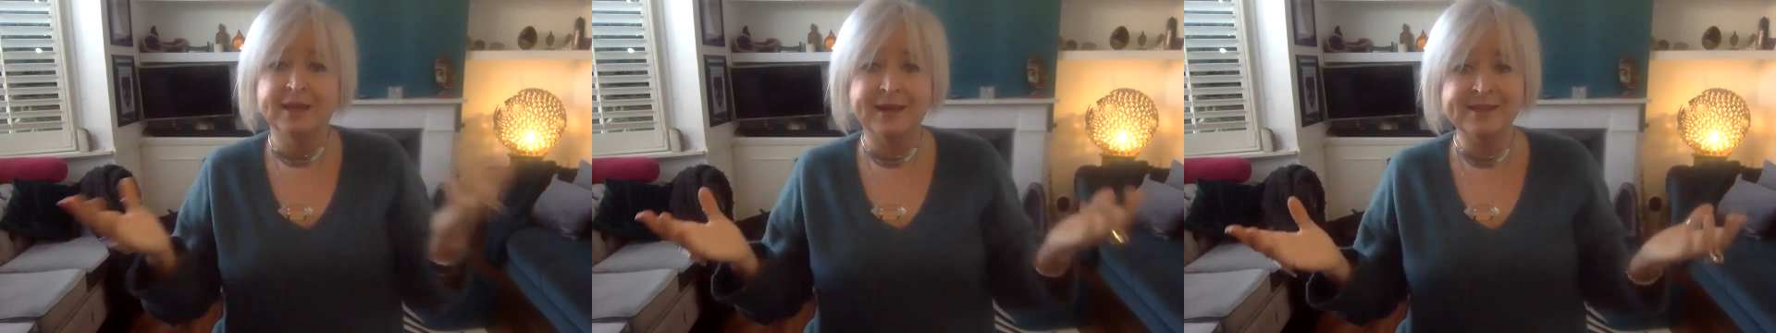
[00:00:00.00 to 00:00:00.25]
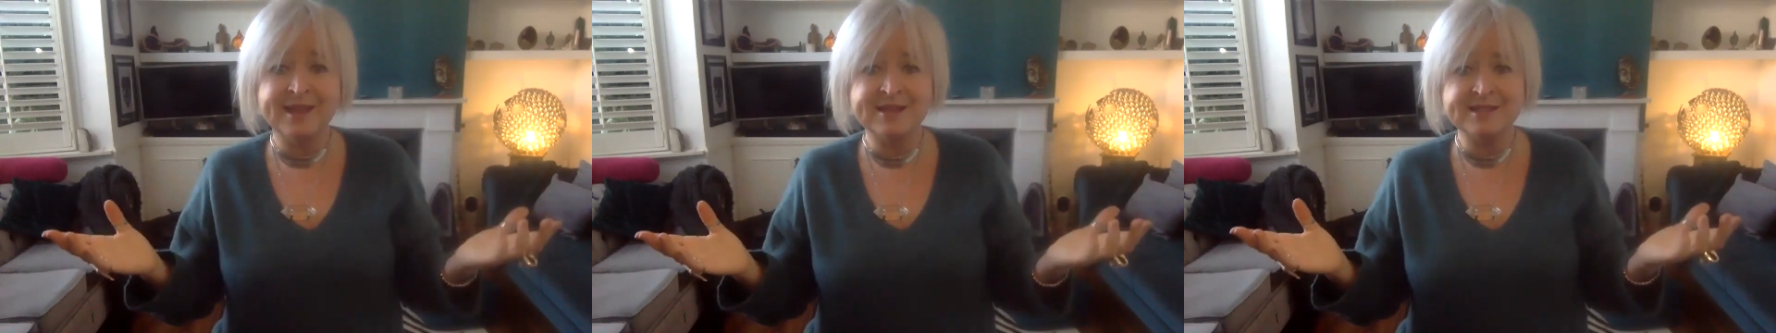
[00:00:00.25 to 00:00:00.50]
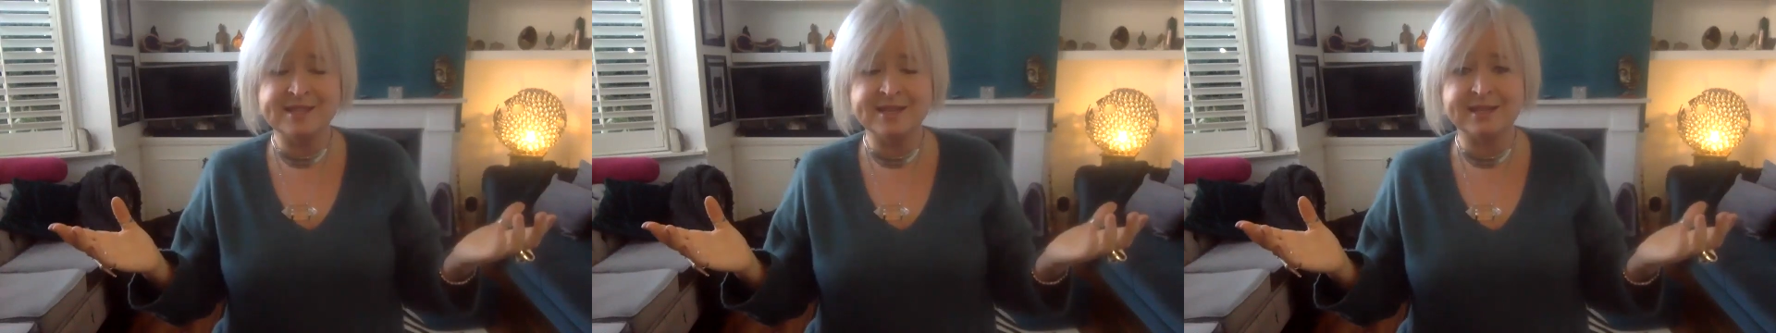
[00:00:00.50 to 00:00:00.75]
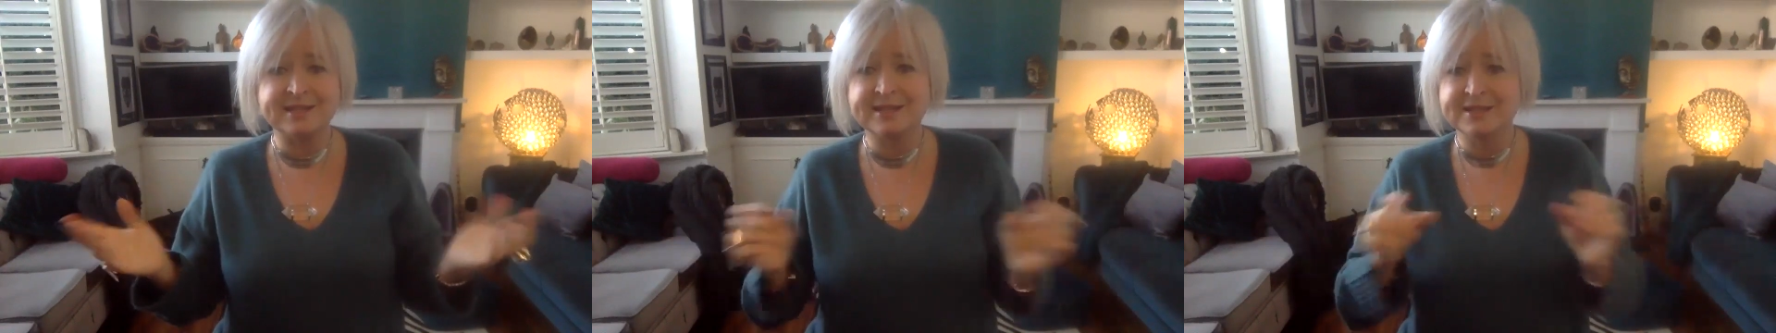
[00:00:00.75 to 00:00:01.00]
And that's
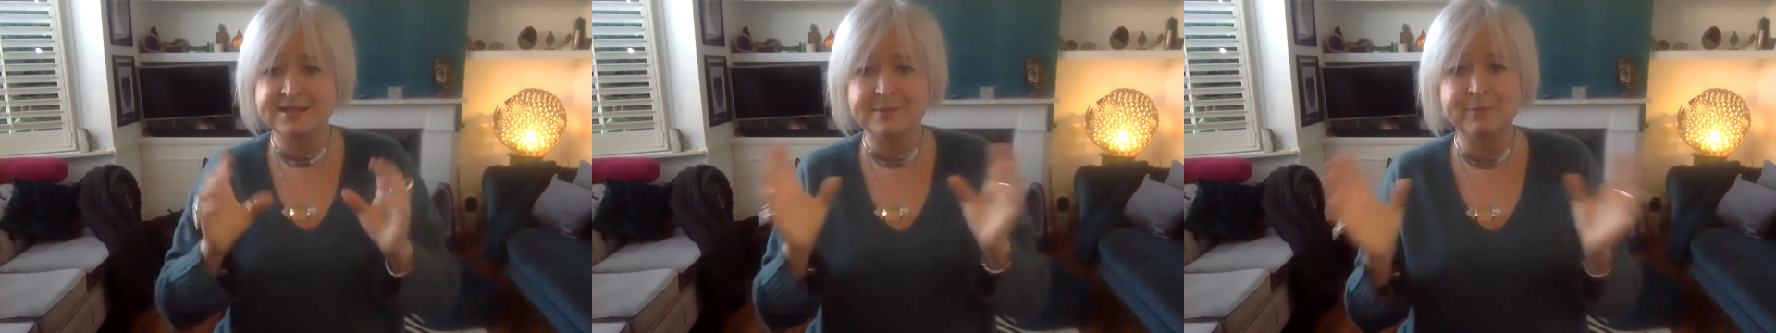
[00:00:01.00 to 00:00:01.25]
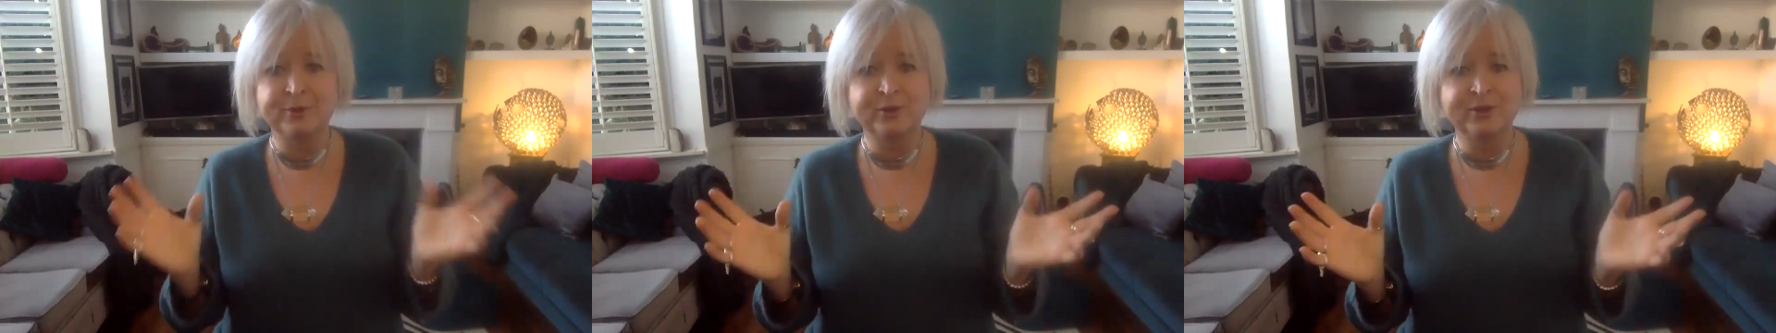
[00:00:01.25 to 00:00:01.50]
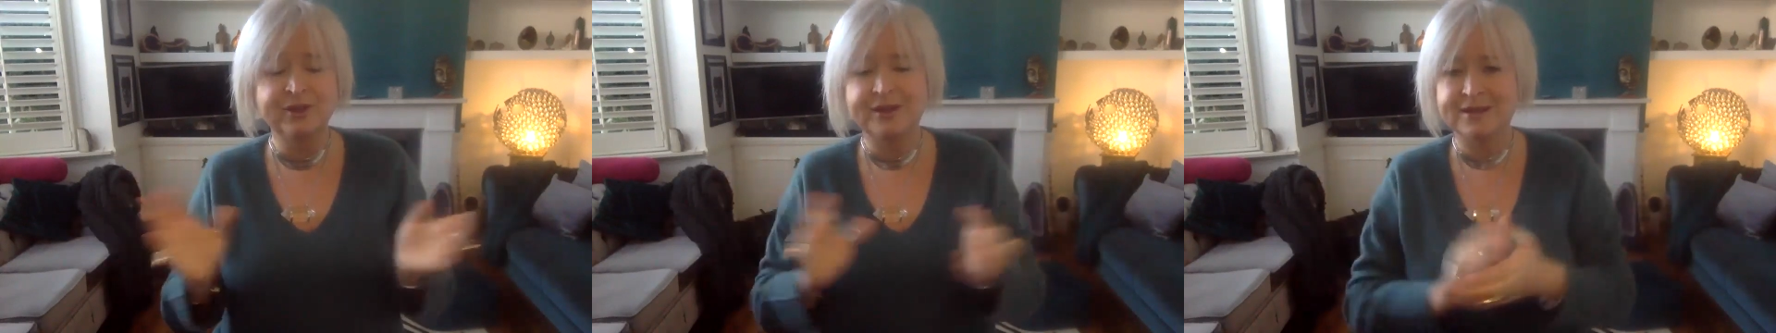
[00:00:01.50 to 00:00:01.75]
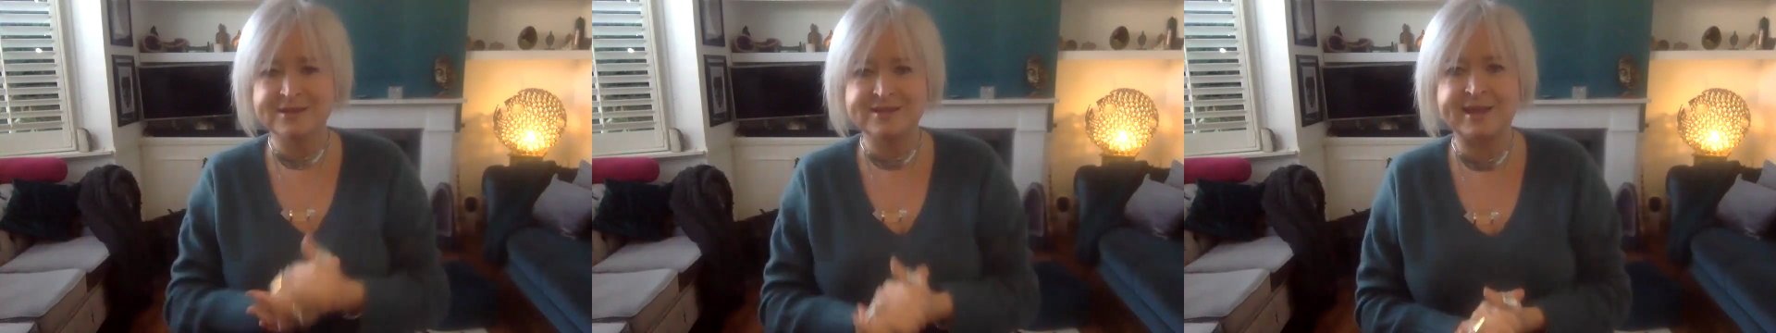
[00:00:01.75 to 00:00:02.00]
it, simple
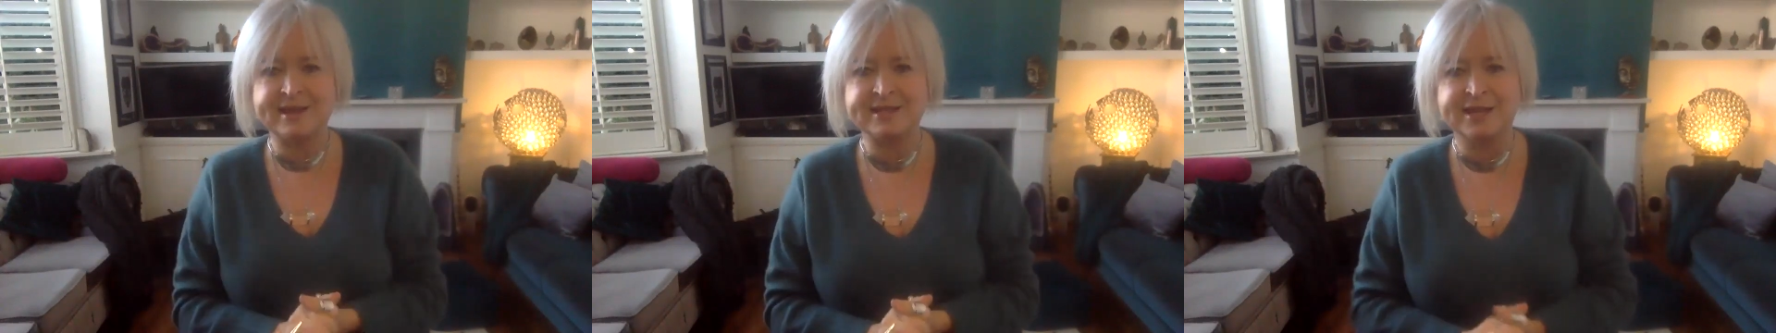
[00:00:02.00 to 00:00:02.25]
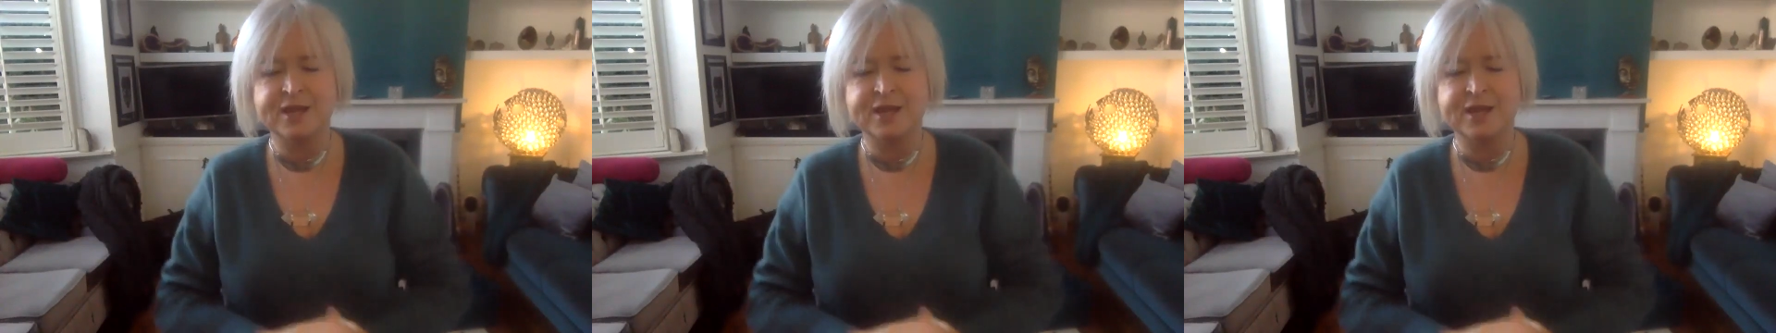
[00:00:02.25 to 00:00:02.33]
as that.